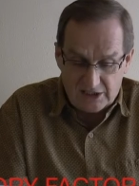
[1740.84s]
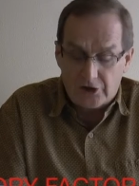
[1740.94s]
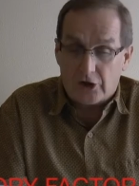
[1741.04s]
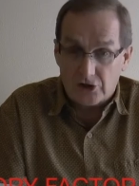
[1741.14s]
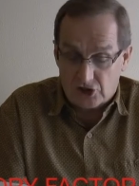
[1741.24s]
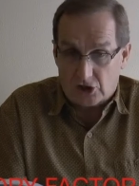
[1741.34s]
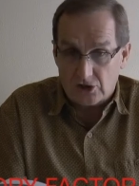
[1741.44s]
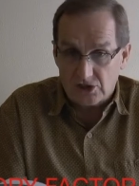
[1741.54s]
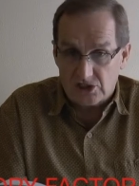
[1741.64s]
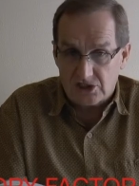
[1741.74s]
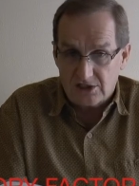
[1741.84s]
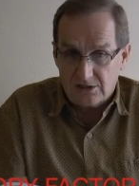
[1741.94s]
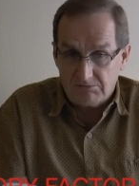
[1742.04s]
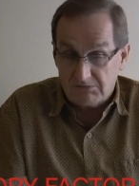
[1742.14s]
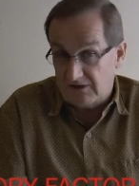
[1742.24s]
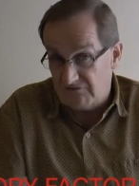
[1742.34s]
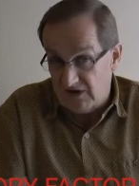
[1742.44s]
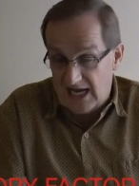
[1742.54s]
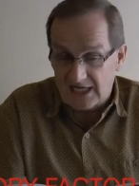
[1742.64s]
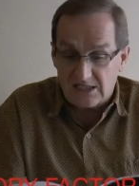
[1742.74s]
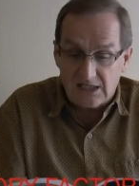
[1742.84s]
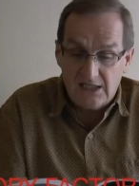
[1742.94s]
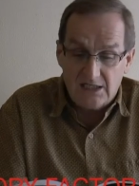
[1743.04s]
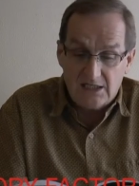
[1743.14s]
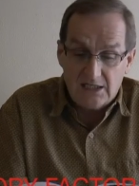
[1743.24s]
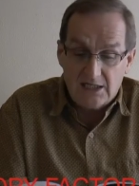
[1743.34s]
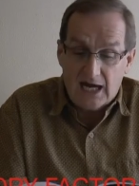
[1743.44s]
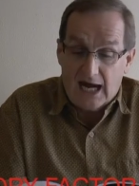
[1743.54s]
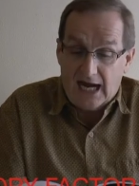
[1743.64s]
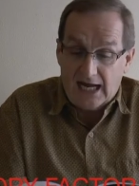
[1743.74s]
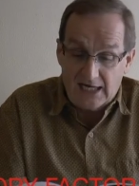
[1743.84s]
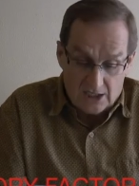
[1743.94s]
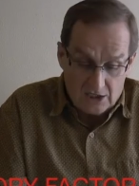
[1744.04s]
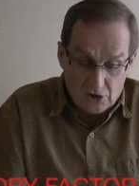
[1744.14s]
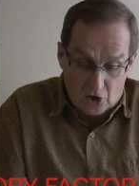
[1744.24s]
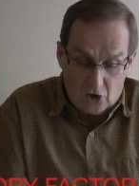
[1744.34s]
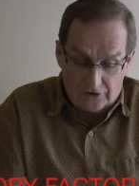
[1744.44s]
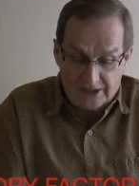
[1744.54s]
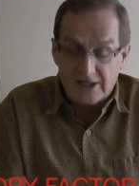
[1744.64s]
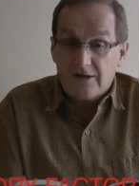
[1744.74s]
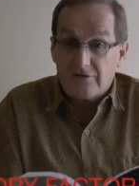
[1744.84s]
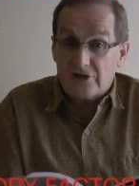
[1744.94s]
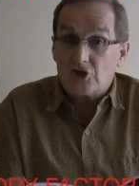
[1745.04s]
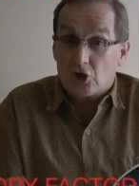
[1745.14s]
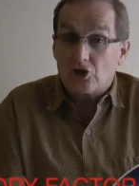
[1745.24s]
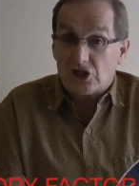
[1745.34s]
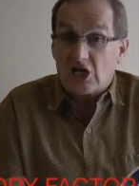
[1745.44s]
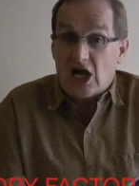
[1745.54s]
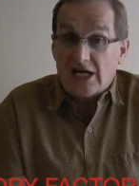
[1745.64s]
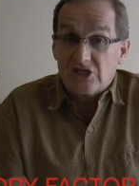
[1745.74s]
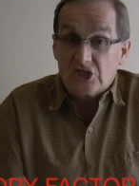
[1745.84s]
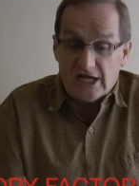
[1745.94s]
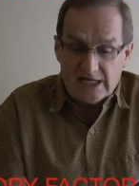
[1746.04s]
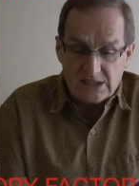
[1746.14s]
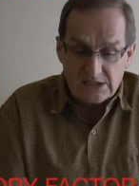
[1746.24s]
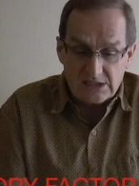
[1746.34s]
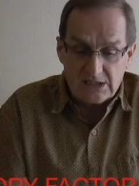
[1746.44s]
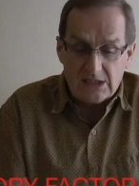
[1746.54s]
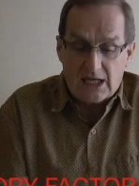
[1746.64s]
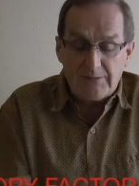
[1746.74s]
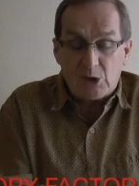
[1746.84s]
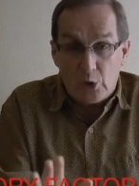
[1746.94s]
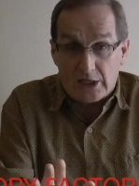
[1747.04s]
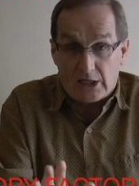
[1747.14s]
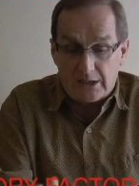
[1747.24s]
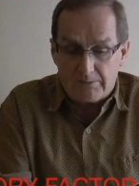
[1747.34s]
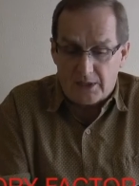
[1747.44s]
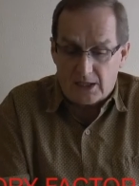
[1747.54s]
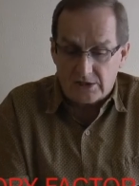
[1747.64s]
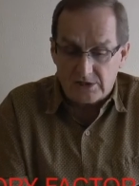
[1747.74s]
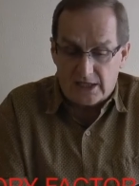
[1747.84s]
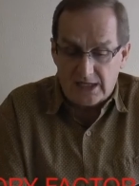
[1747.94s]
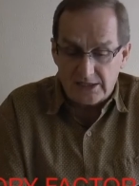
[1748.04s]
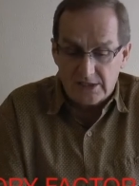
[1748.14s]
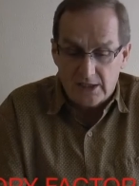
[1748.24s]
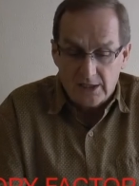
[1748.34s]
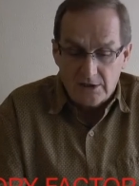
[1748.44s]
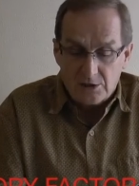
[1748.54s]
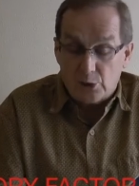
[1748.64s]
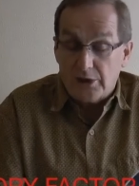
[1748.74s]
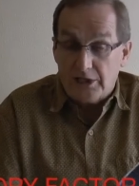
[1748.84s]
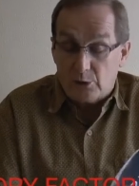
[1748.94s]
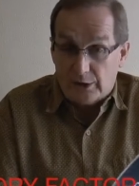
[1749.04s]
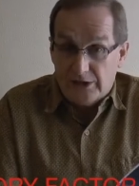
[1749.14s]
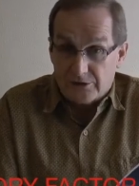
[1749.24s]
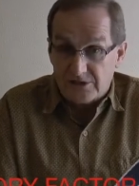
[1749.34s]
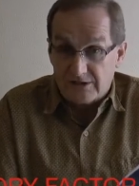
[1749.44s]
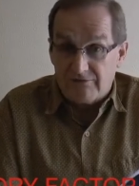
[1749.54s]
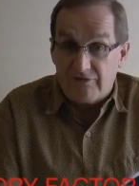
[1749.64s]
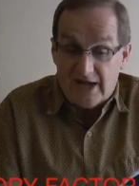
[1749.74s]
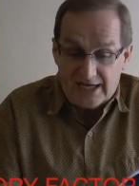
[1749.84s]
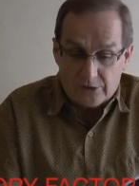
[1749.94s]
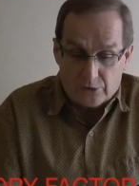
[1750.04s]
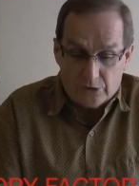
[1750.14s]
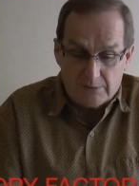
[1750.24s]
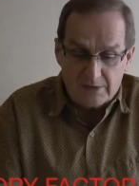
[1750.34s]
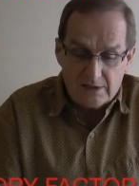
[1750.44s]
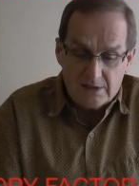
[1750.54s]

in her church. In fact, I called it the Church of God Shakes. Now, let me quickly apologize to any readers of that group.